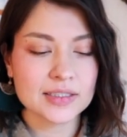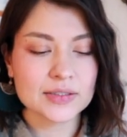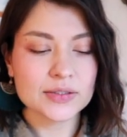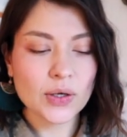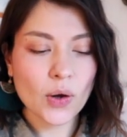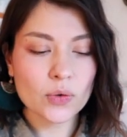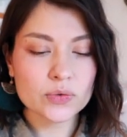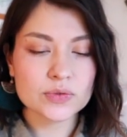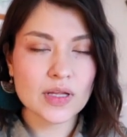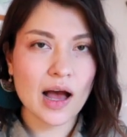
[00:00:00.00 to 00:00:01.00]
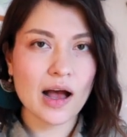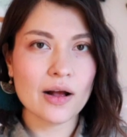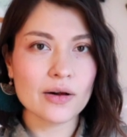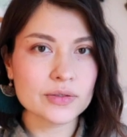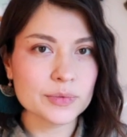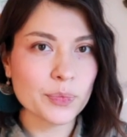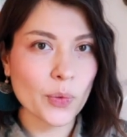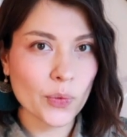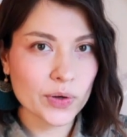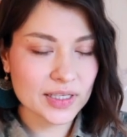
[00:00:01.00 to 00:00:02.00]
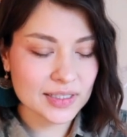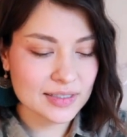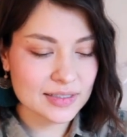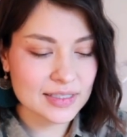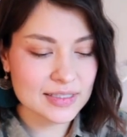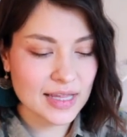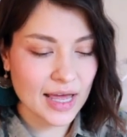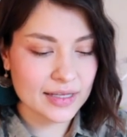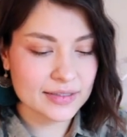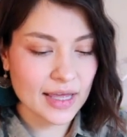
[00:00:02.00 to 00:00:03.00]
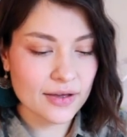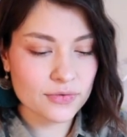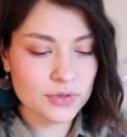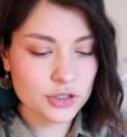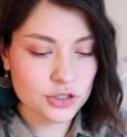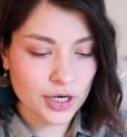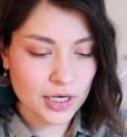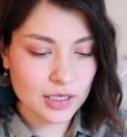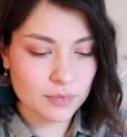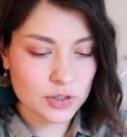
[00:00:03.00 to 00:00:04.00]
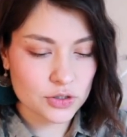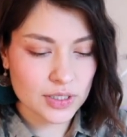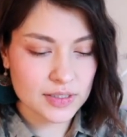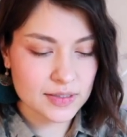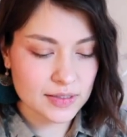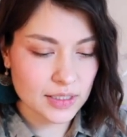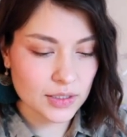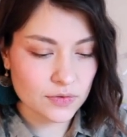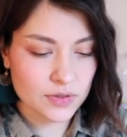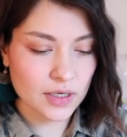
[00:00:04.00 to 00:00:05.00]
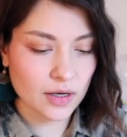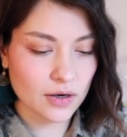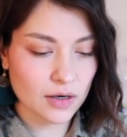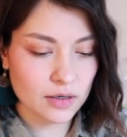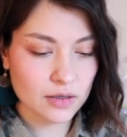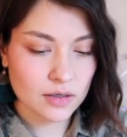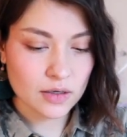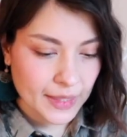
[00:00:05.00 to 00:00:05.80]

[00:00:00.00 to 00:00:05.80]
So now the point is that every shape that you can see over there,